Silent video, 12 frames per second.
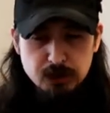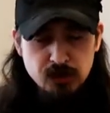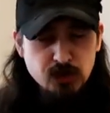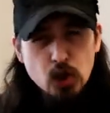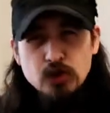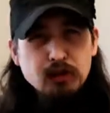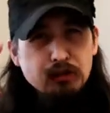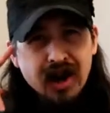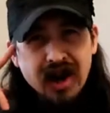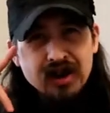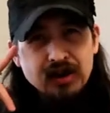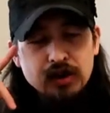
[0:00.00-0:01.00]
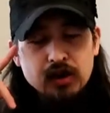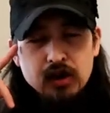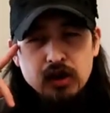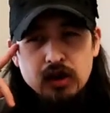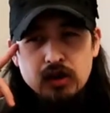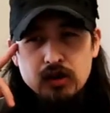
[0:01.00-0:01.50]
To provoke the mind
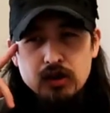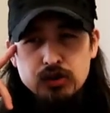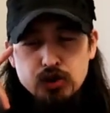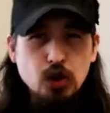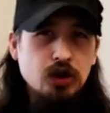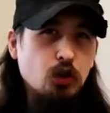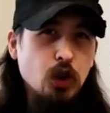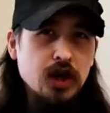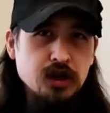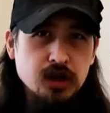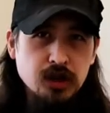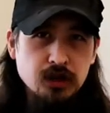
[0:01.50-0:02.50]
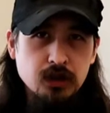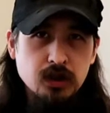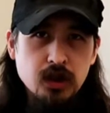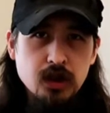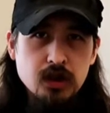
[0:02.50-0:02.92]
through an awakening.